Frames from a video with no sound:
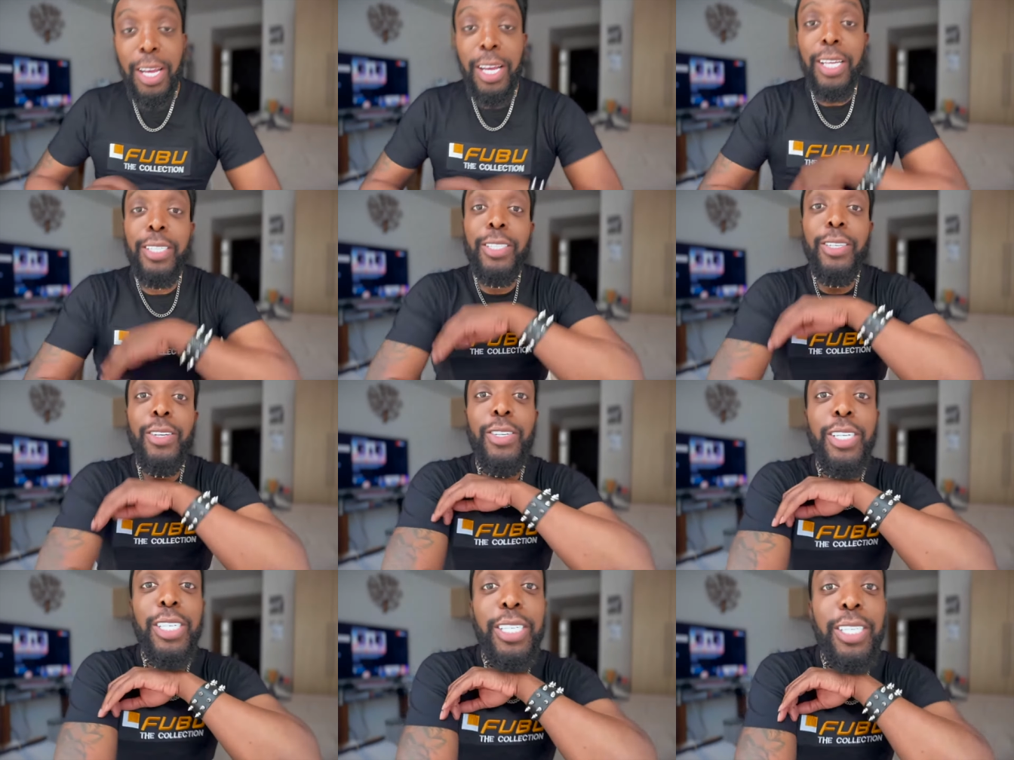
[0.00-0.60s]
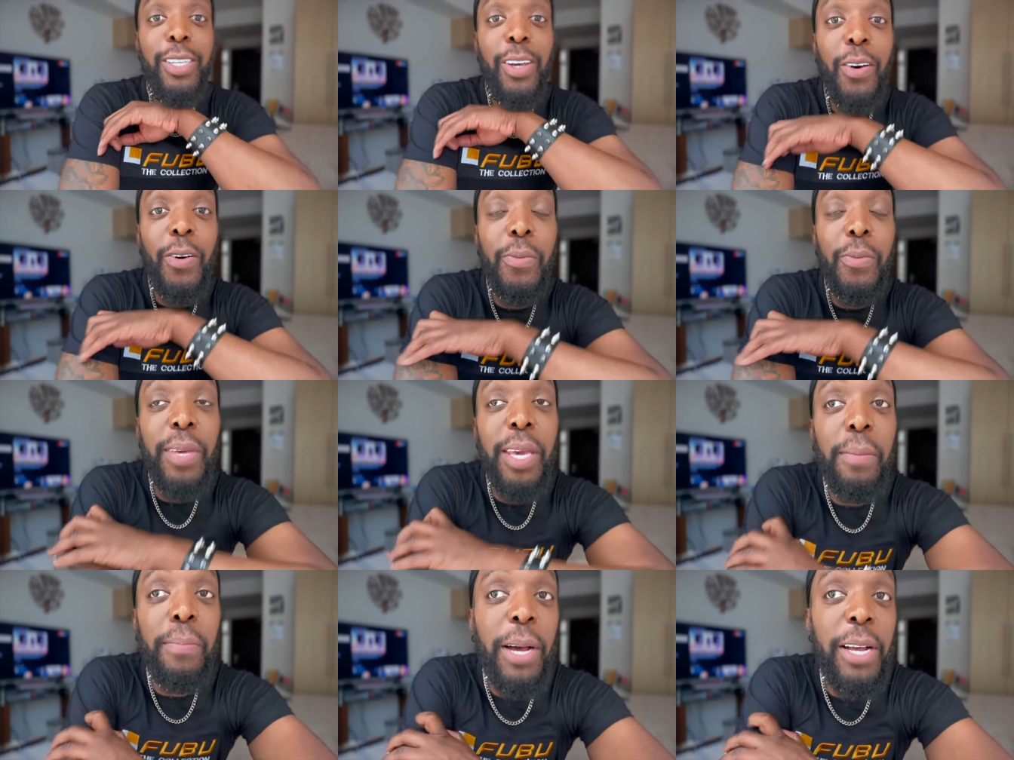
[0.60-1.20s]
So she told
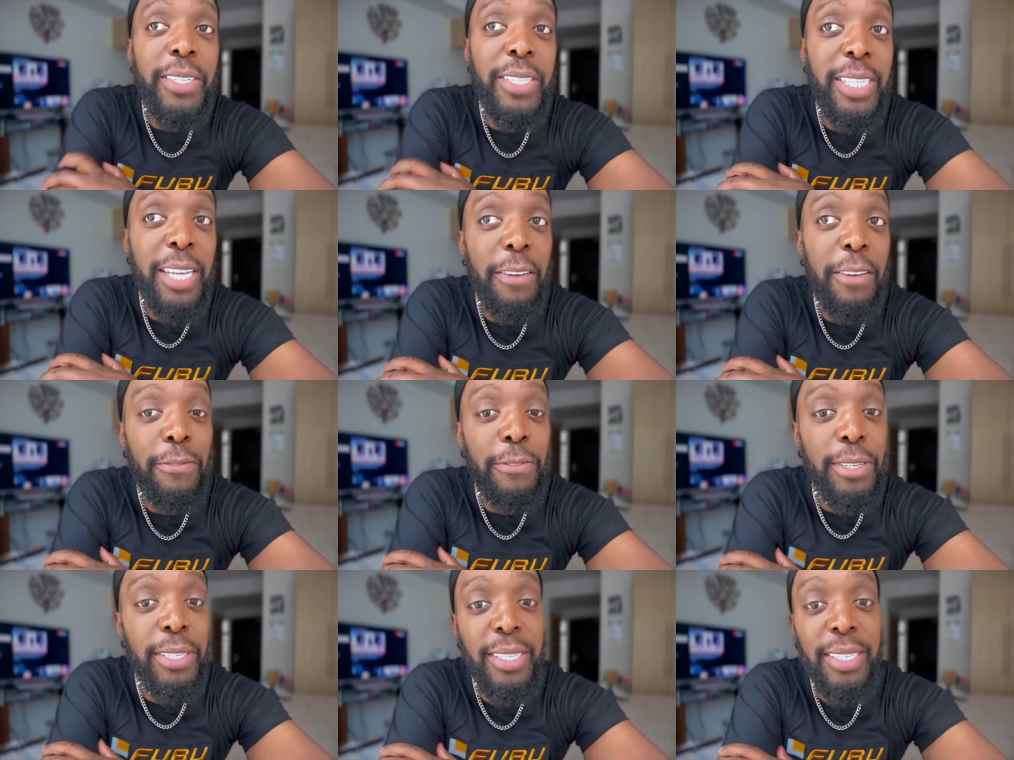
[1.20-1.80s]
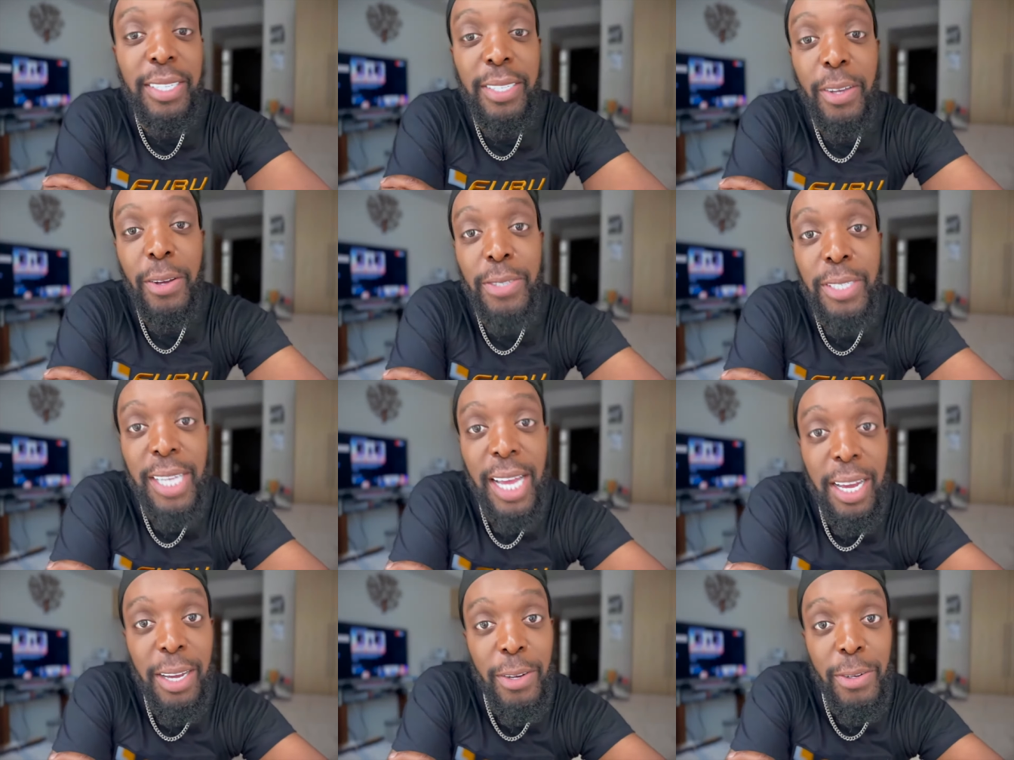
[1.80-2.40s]
me about San Francisco
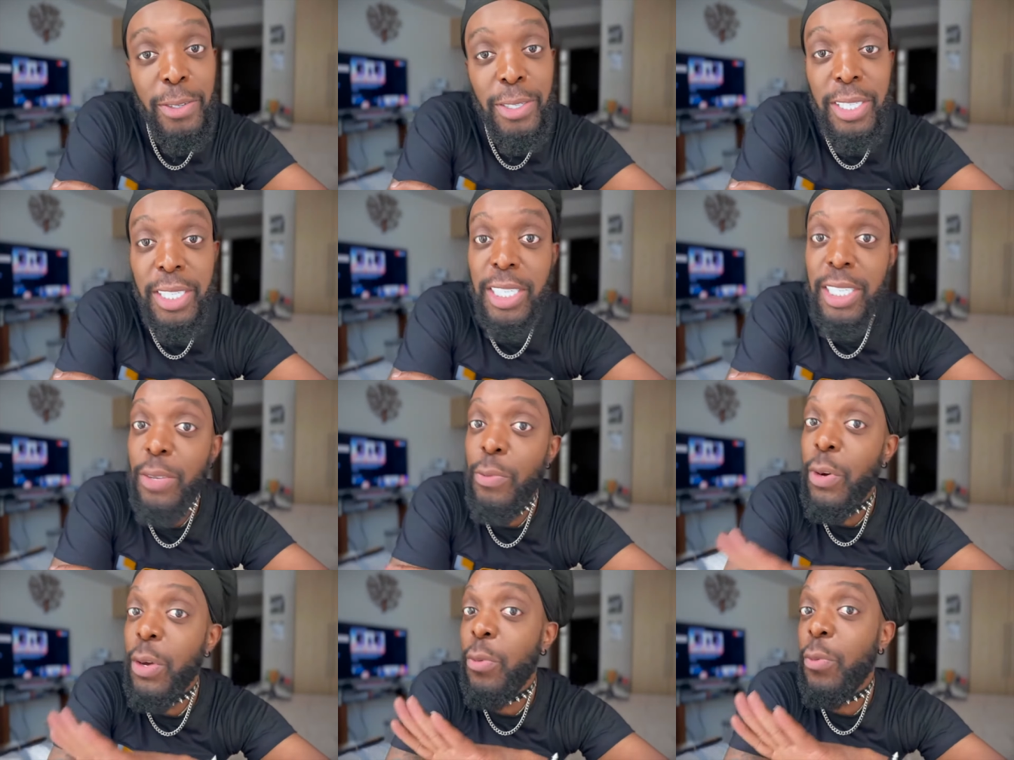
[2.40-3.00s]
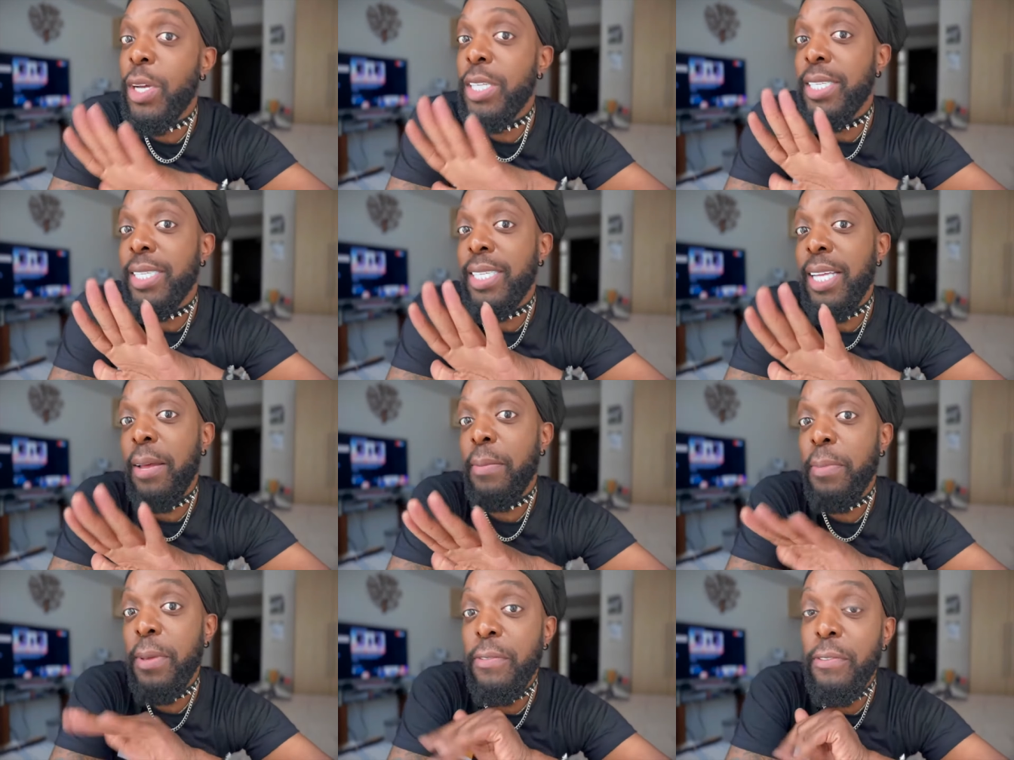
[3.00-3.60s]
tacos and she went one
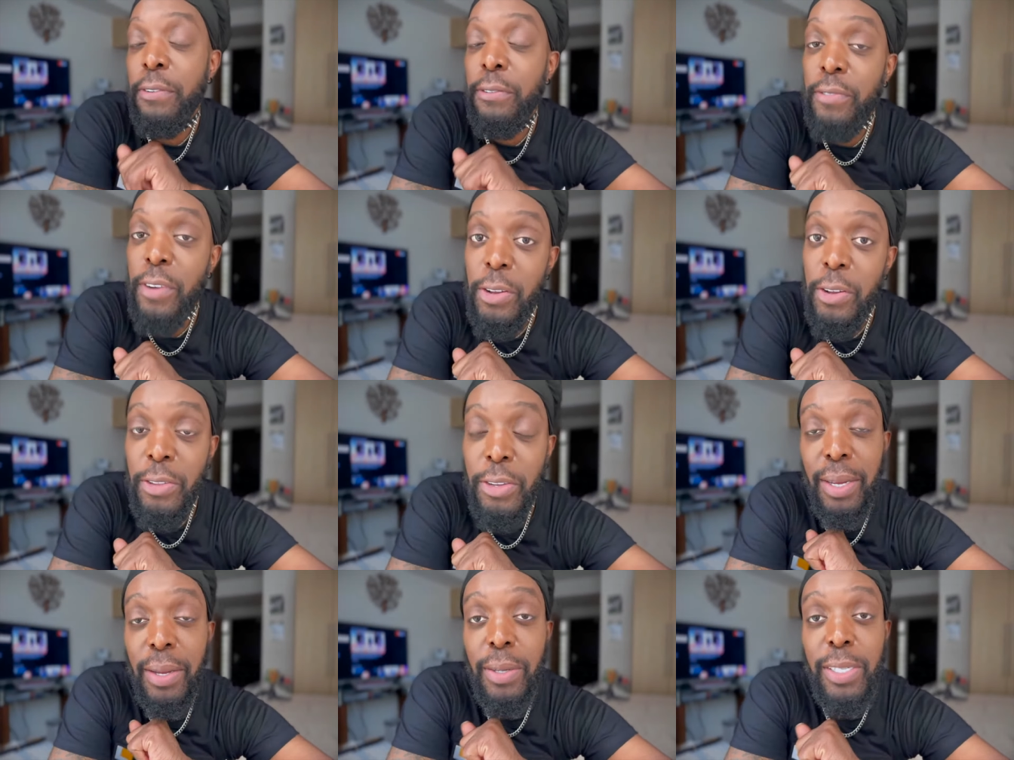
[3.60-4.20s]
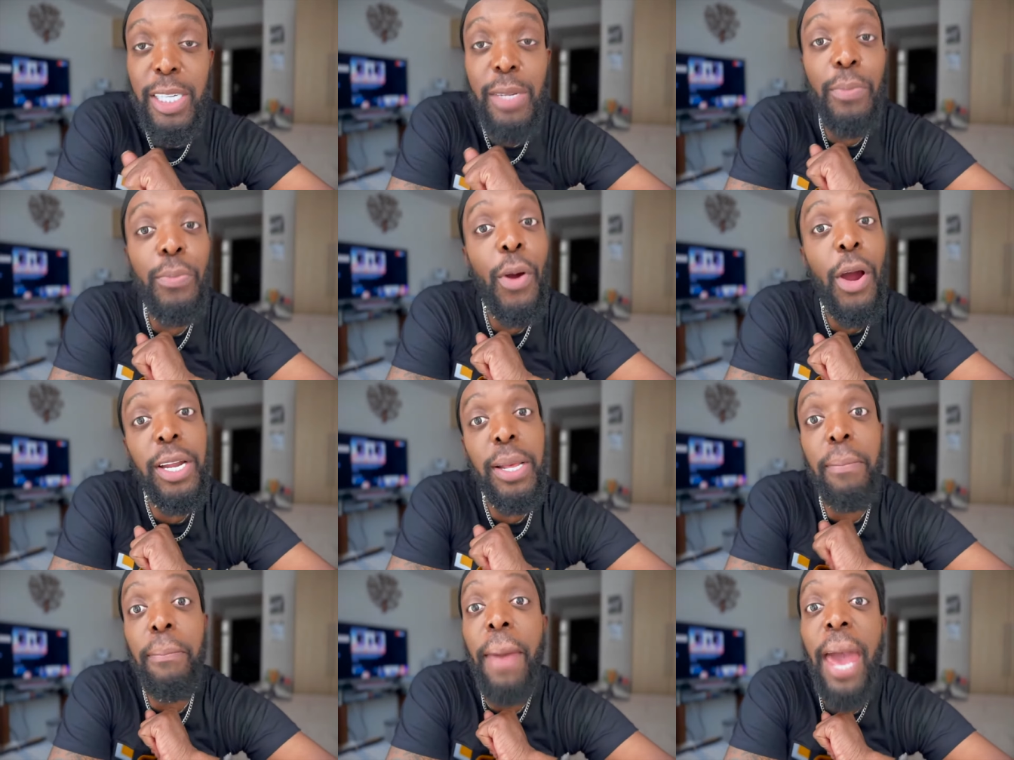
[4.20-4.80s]
step even further. She
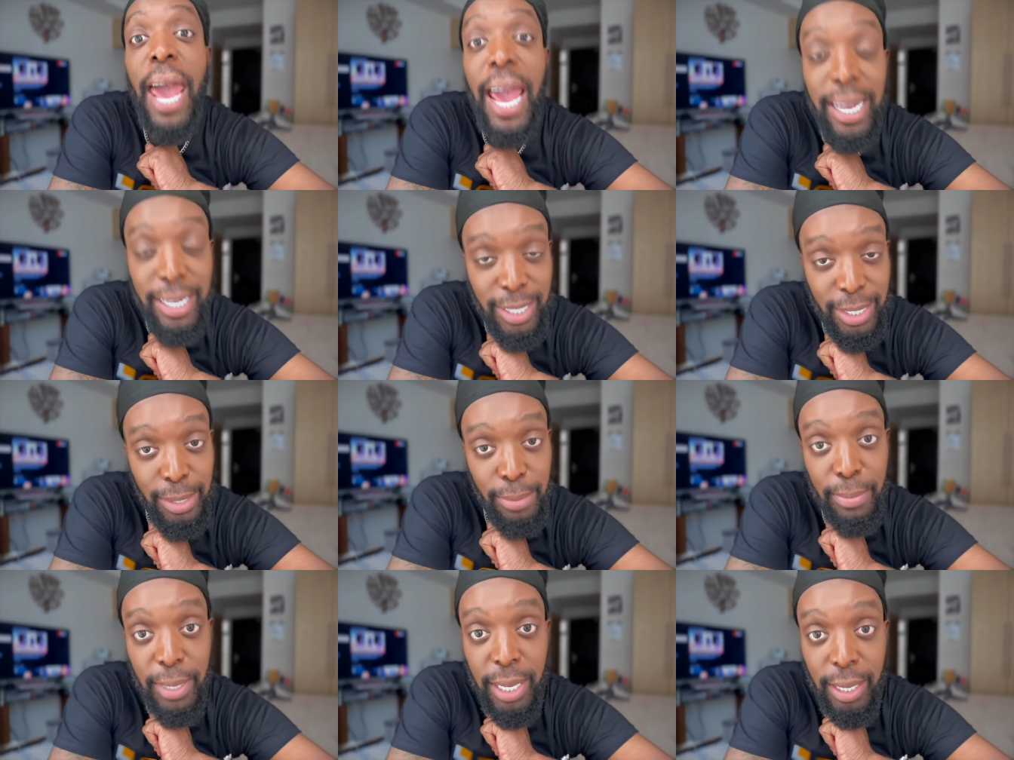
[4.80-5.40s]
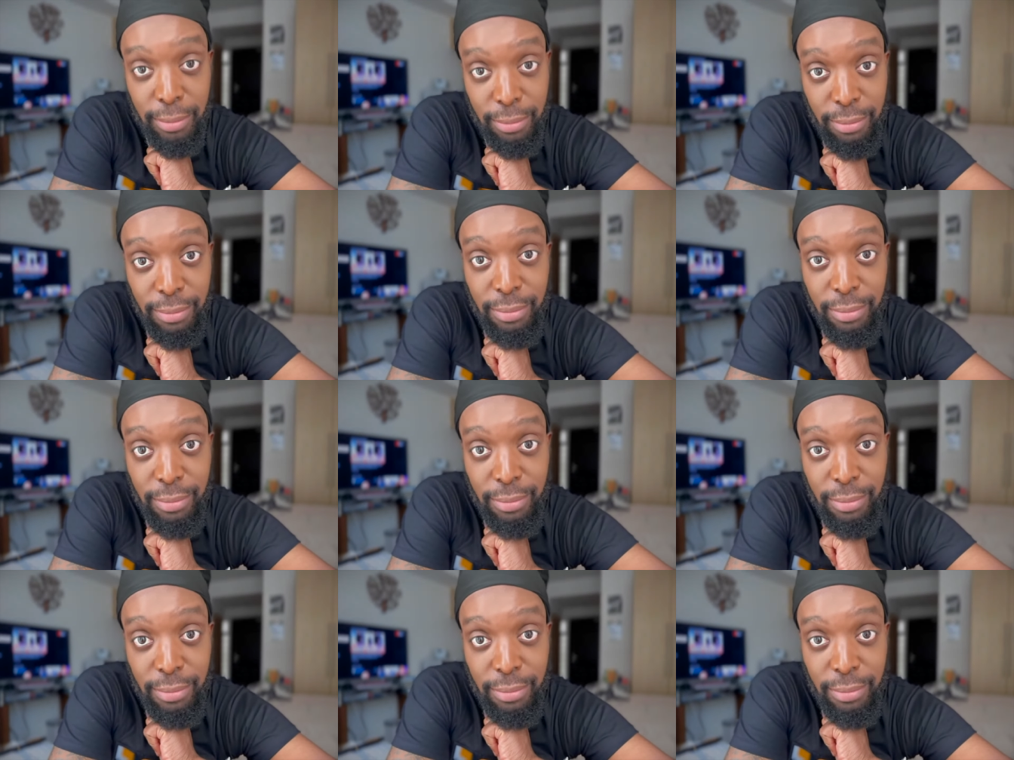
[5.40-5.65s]
brought it back to me.